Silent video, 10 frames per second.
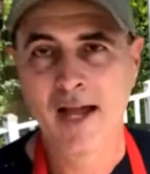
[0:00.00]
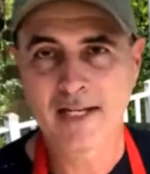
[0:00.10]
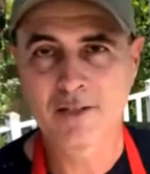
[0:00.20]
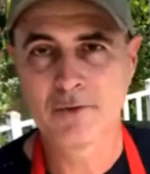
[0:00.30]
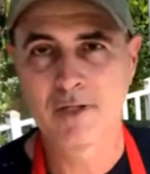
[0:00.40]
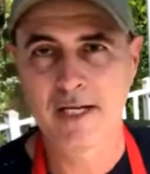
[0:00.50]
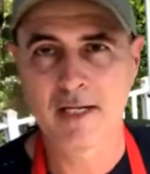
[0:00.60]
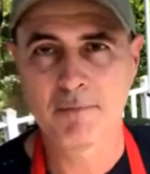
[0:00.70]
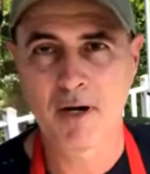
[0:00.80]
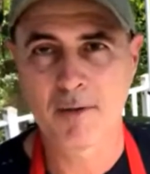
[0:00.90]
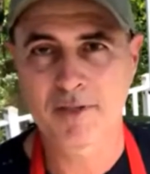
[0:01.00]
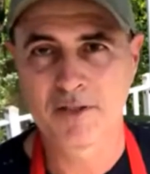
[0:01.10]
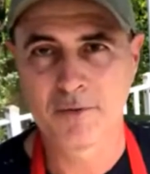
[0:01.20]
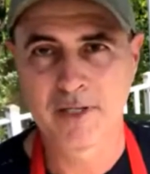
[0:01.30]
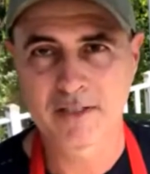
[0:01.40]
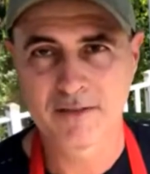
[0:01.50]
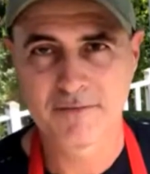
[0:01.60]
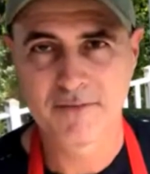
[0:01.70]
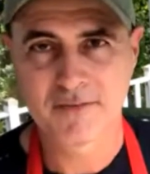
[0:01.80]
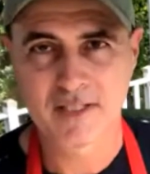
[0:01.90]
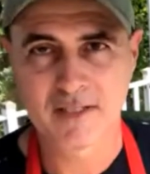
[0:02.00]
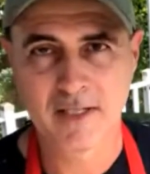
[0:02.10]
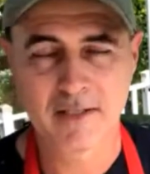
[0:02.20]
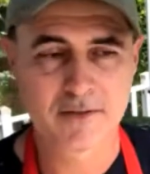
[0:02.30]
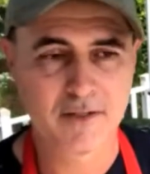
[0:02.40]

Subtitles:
I can grill 80 barbecue wings in 15 minutes.